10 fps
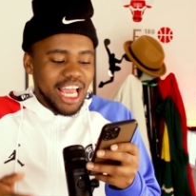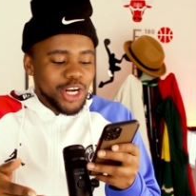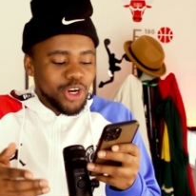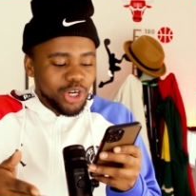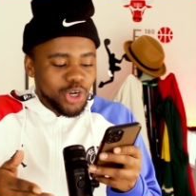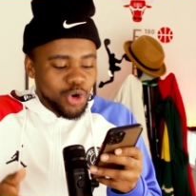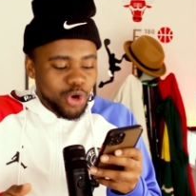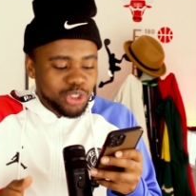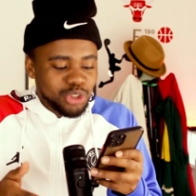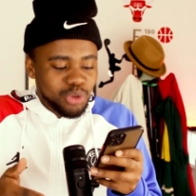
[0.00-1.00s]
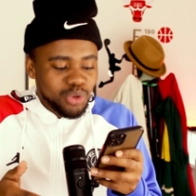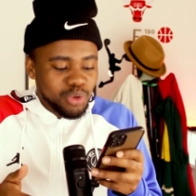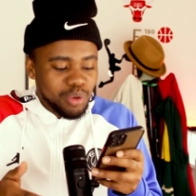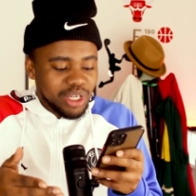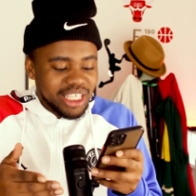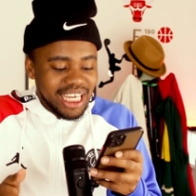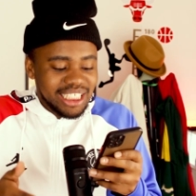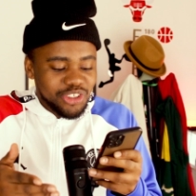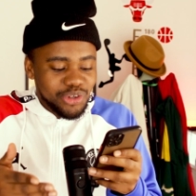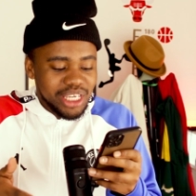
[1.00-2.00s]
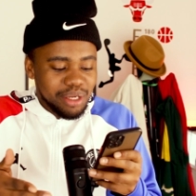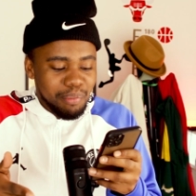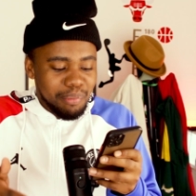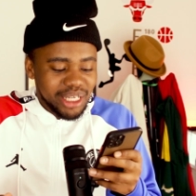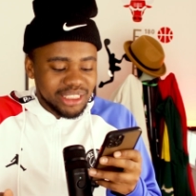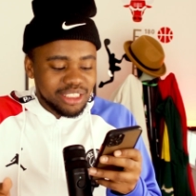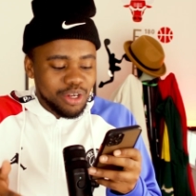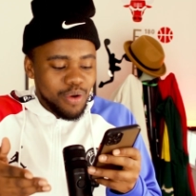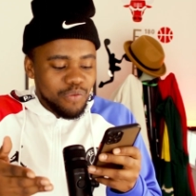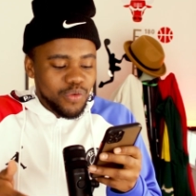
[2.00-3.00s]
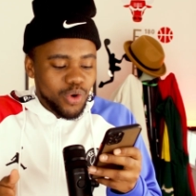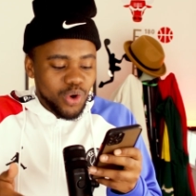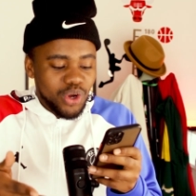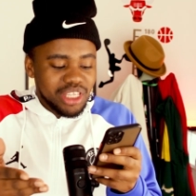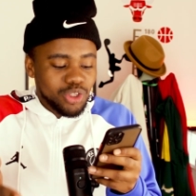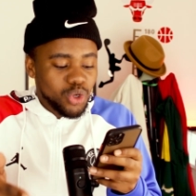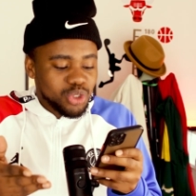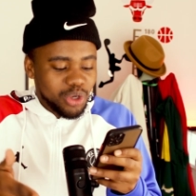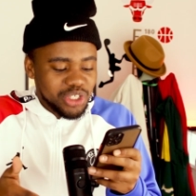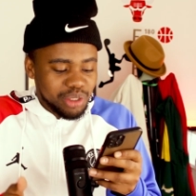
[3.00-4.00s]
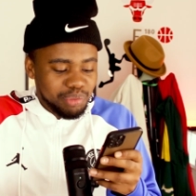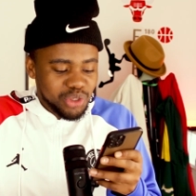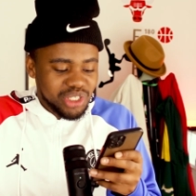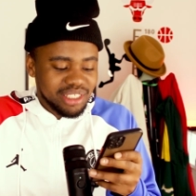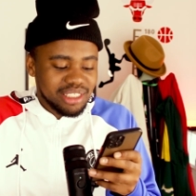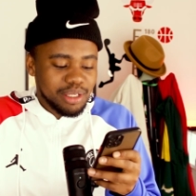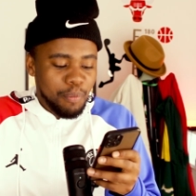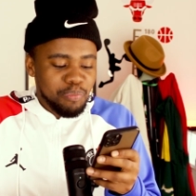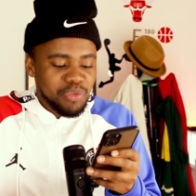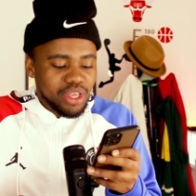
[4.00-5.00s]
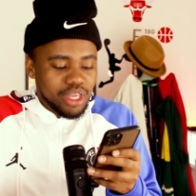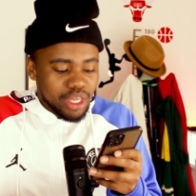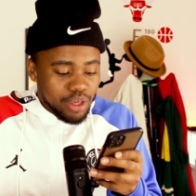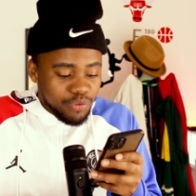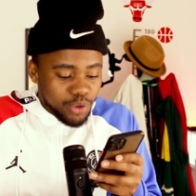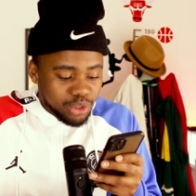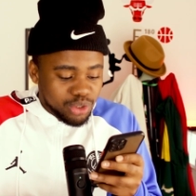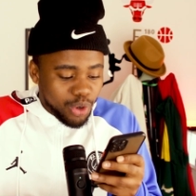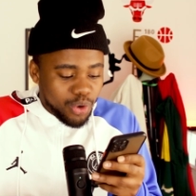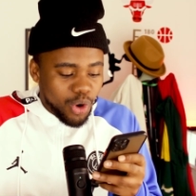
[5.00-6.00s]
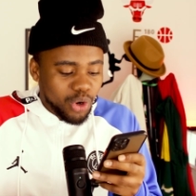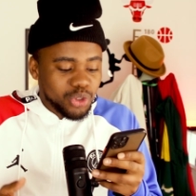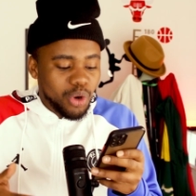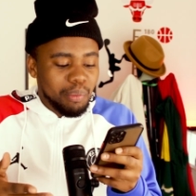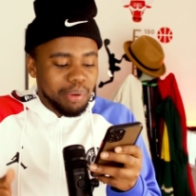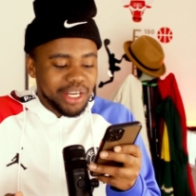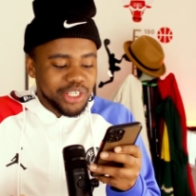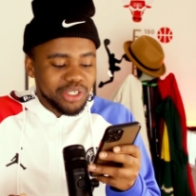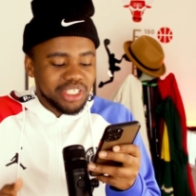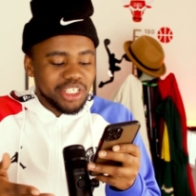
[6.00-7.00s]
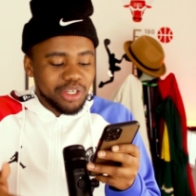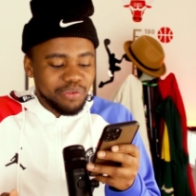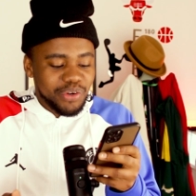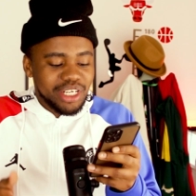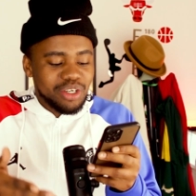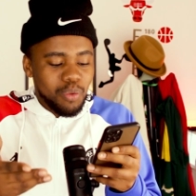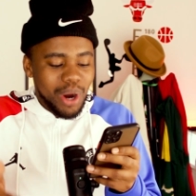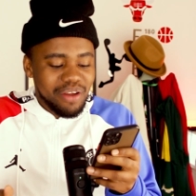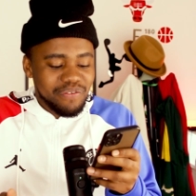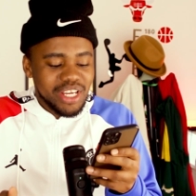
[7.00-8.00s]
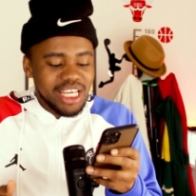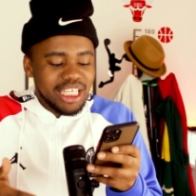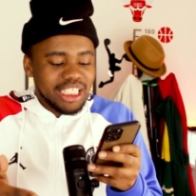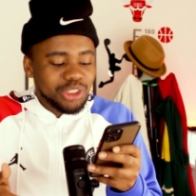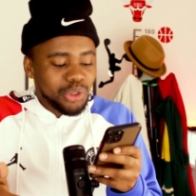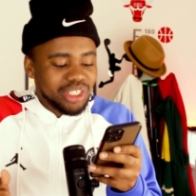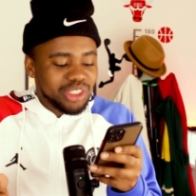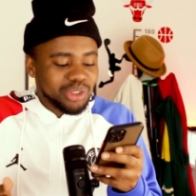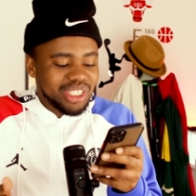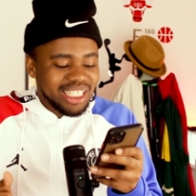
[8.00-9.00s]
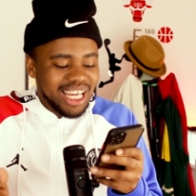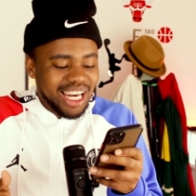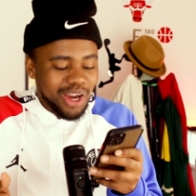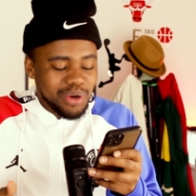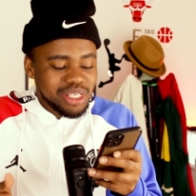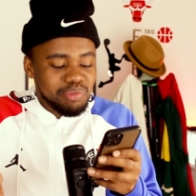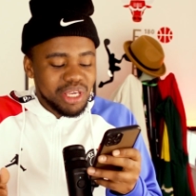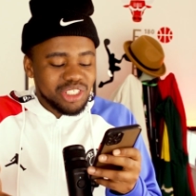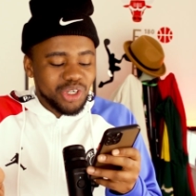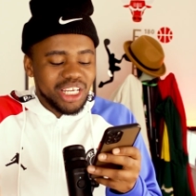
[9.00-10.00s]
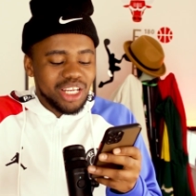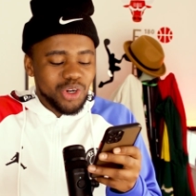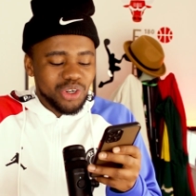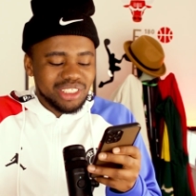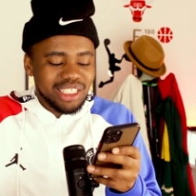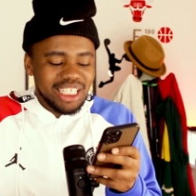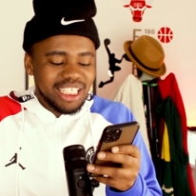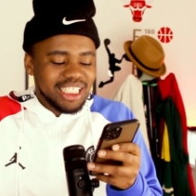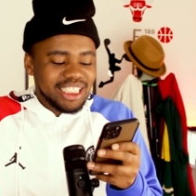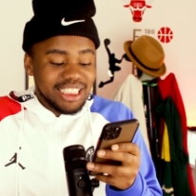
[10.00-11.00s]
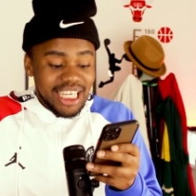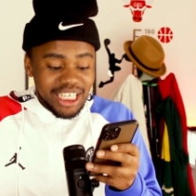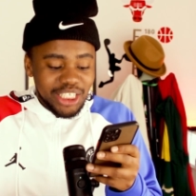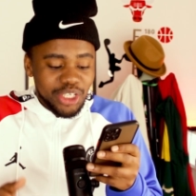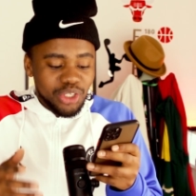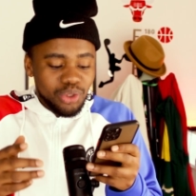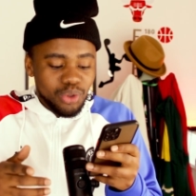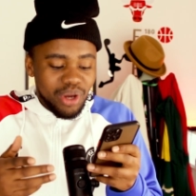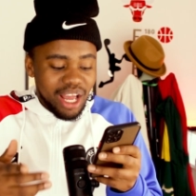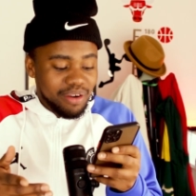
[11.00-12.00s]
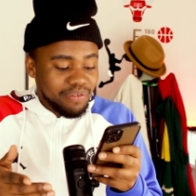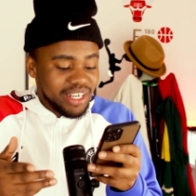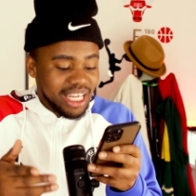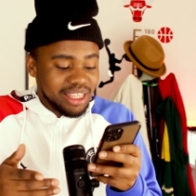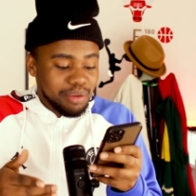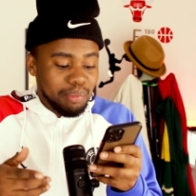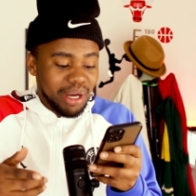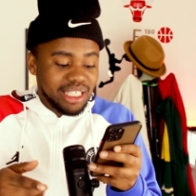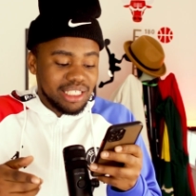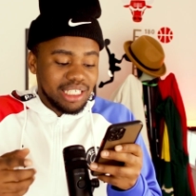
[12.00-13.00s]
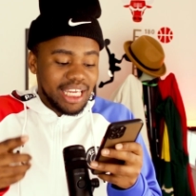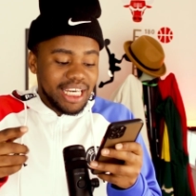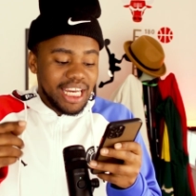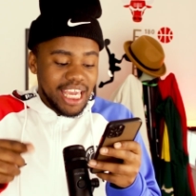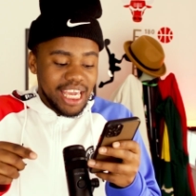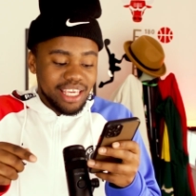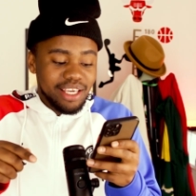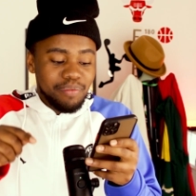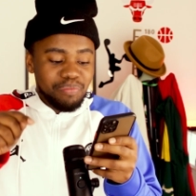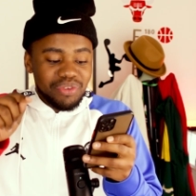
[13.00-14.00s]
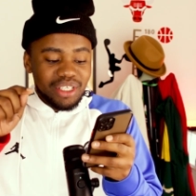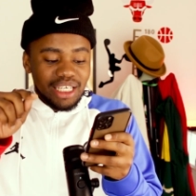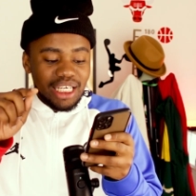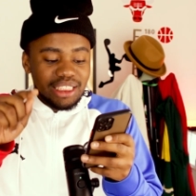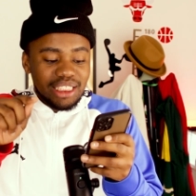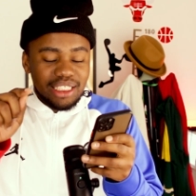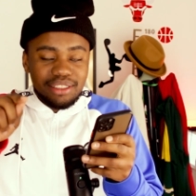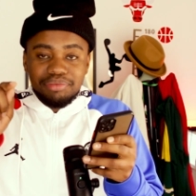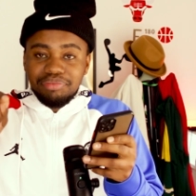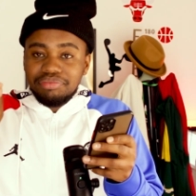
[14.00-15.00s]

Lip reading: and not look to get reimbursed for those contributions. If your so-called companion, girlfriend, wife is looking to get allowance based on her looks, then you have nothing but an A and then